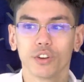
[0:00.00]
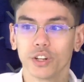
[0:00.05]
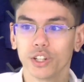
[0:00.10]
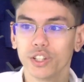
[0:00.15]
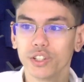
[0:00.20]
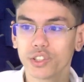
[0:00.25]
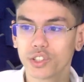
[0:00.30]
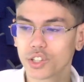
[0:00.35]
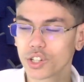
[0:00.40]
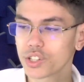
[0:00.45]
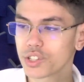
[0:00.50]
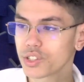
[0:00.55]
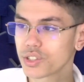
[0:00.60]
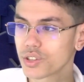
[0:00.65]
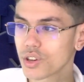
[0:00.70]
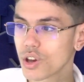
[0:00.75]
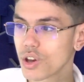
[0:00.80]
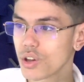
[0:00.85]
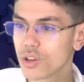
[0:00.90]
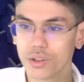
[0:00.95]
He's just
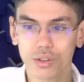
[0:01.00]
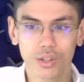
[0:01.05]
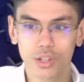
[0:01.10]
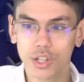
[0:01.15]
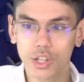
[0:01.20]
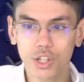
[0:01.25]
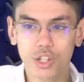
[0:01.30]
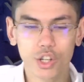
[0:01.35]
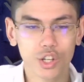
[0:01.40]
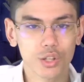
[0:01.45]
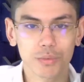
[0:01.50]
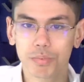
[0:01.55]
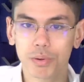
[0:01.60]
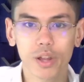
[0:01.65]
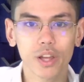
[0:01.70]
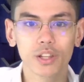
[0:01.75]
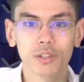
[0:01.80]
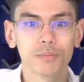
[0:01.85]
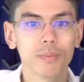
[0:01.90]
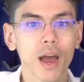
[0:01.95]
he just
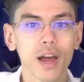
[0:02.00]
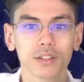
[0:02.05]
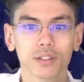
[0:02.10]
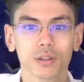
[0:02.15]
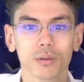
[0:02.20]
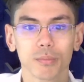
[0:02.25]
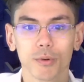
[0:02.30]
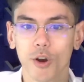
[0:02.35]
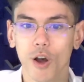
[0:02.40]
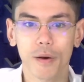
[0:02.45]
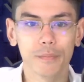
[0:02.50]
plays basketball.